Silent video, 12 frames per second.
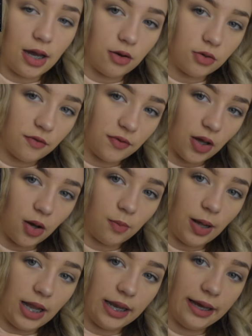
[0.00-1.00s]
out of the whole
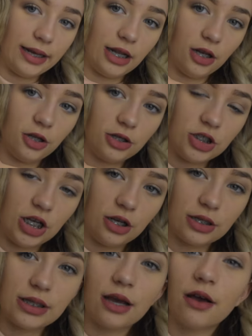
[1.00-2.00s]
palette and it literally
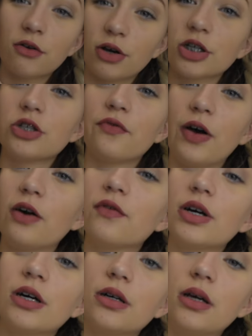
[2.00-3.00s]
looks like crushed
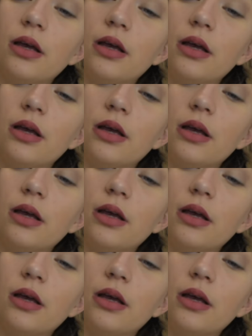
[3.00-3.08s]
velvet.